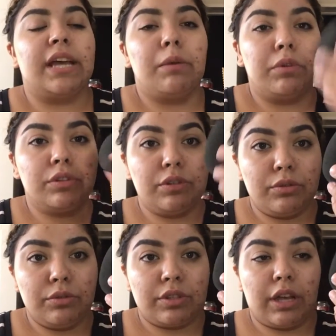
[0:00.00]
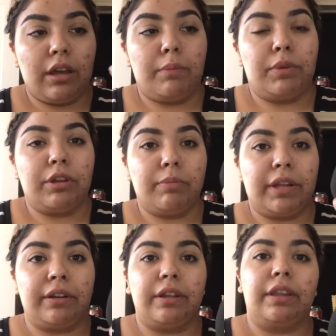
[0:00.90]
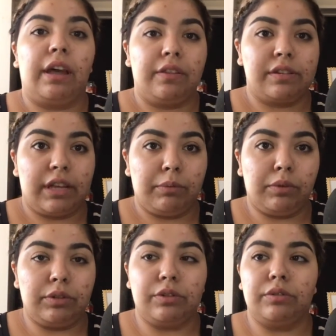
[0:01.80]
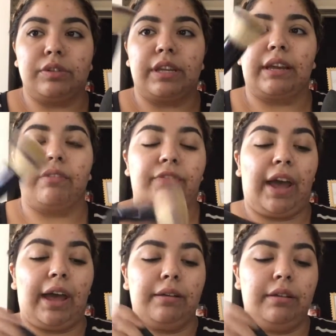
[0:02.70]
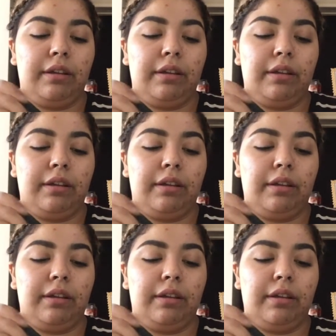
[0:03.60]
side will use a beauty blender and the other side will use like a flat